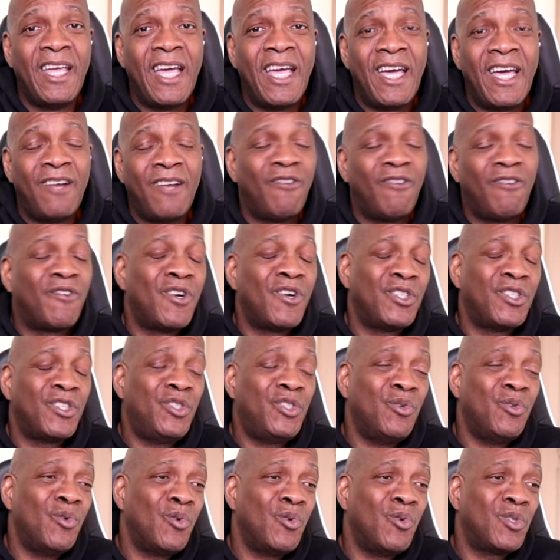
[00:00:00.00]
And of course,
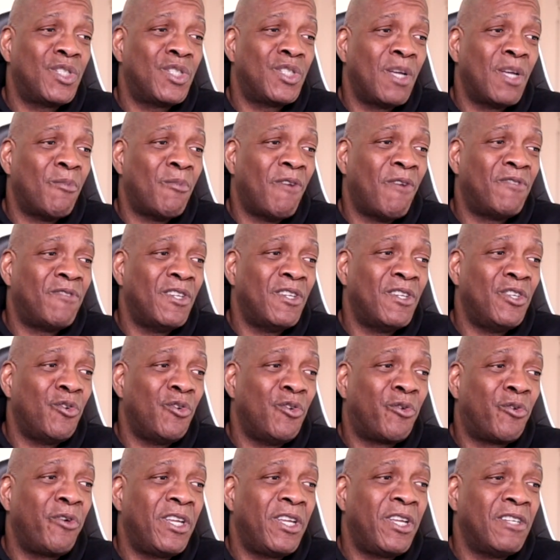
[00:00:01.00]
you know, some of the
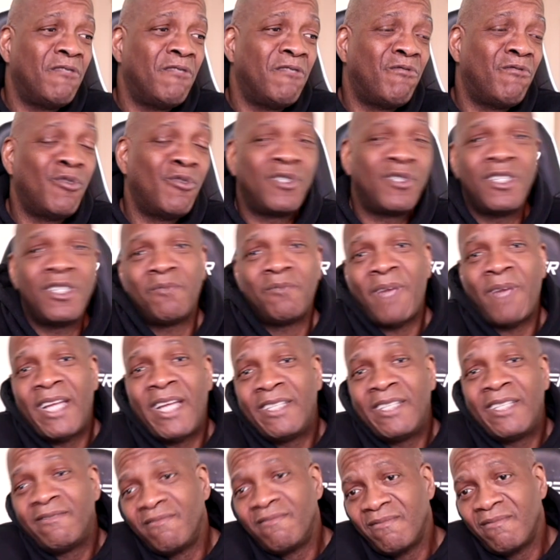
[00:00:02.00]
Ukrainian forces
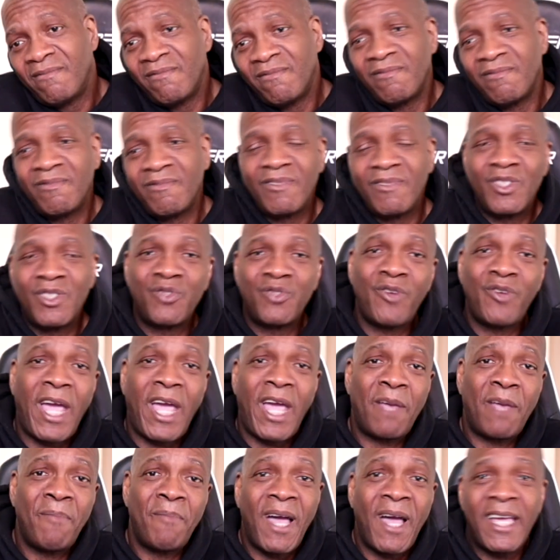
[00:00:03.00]
might
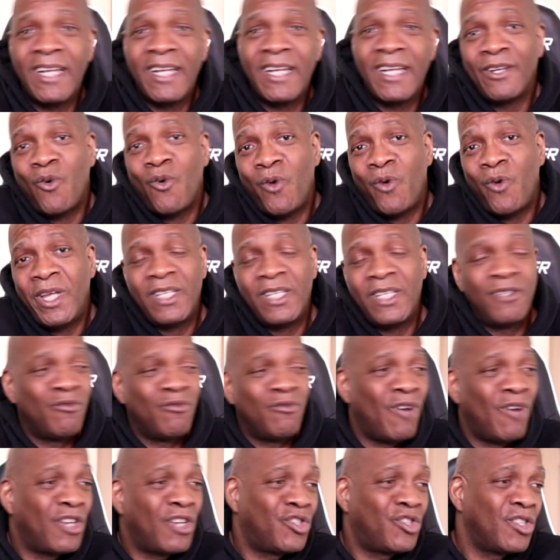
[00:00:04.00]
strike back and go into
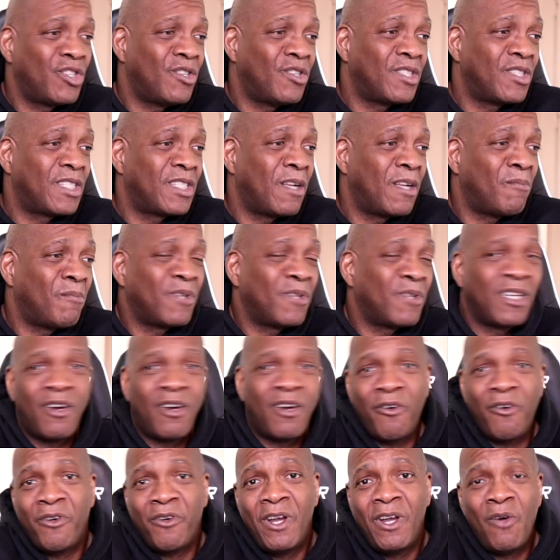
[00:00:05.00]
Russia or something,
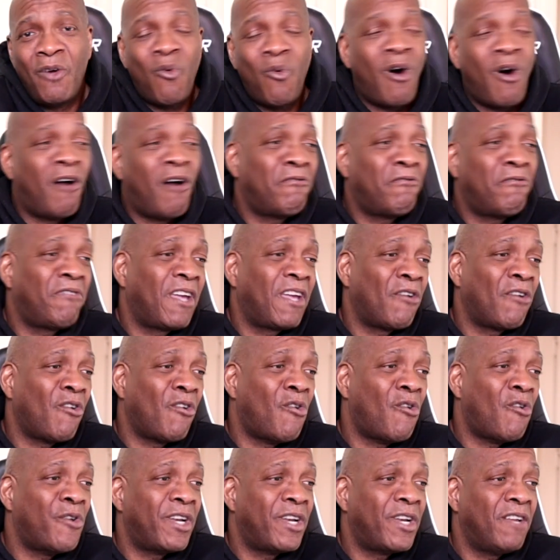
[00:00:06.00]
guerrilla warfare
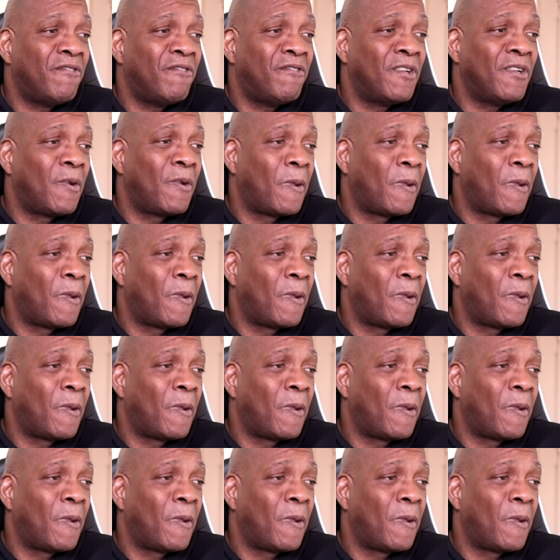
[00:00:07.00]
or whatever.